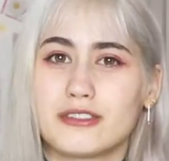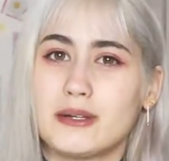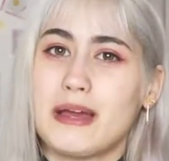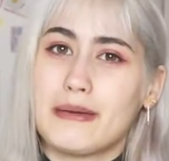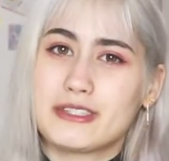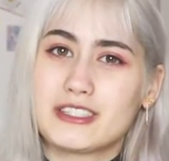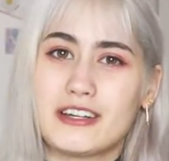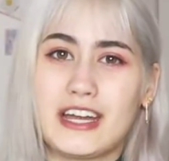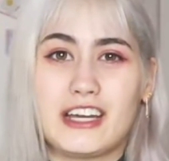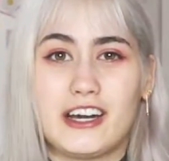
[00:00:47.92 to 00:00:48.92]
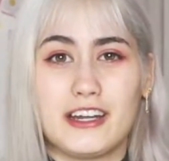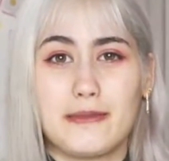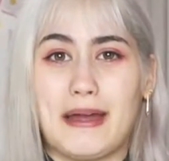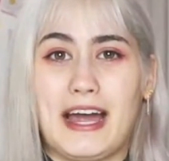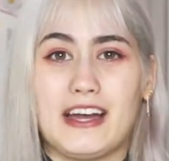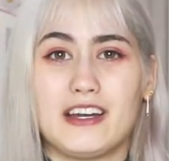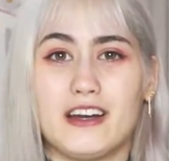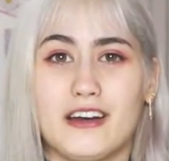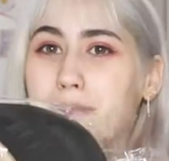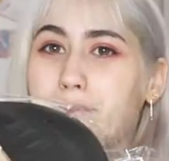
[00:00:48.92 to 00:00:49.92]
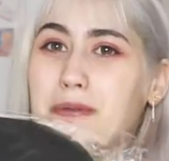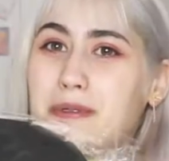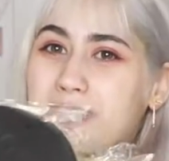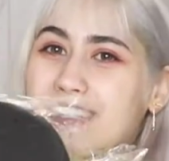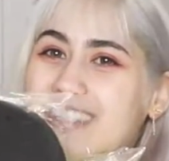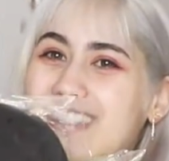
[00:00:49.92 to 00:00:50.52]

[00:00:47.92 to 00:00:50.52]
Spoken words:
from Amazon, I got a pack of 6